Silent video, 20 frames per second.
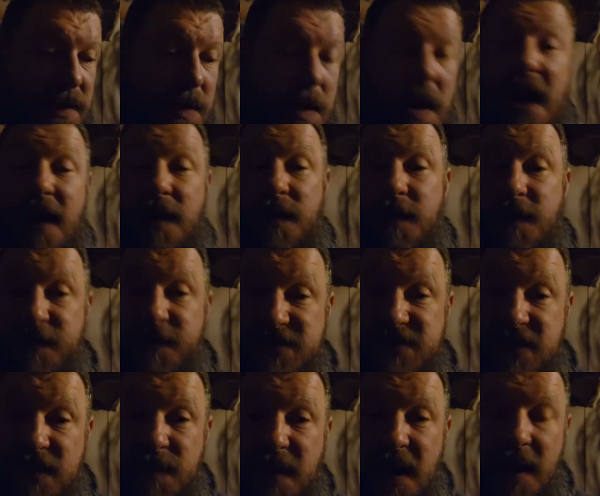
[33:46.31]
I don't know if he's
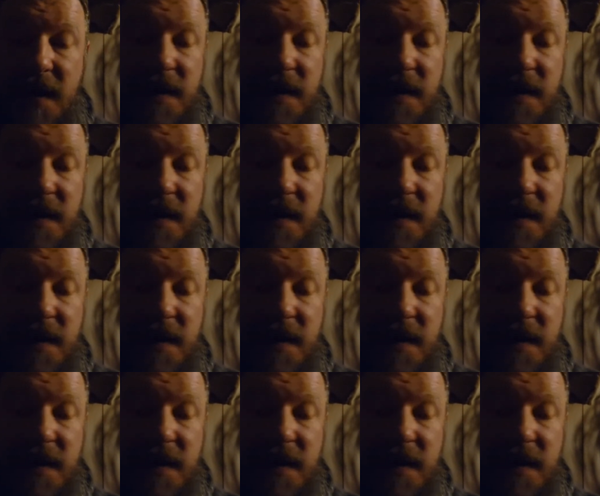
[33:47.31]
going to buy it or